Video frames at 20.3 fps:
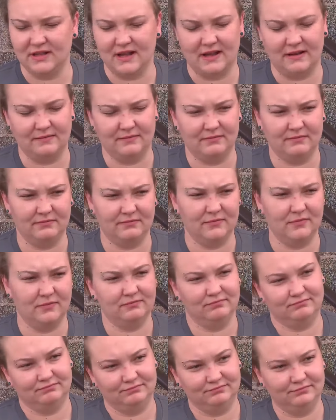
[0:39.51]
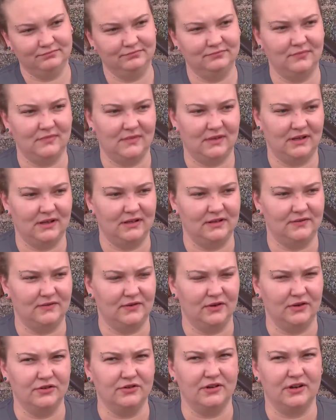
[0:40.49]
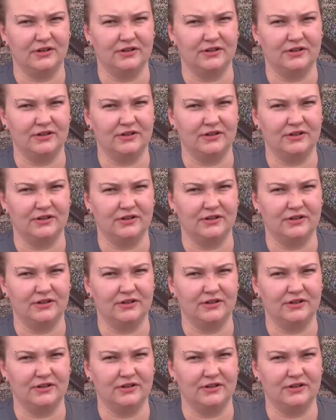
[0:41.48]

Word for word: like that it's very